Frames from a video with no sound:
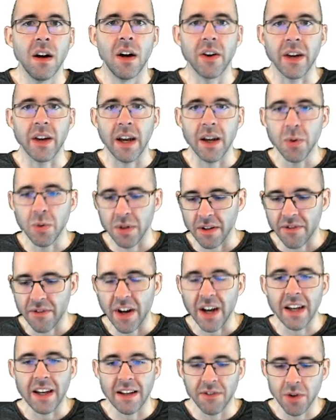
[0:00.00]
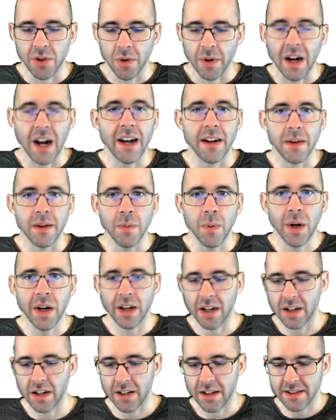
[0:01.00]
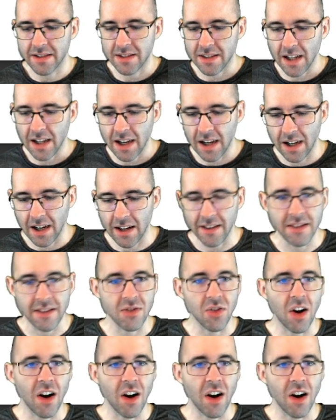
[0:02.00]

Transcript: Okay, well, if I give you an item, let's say at this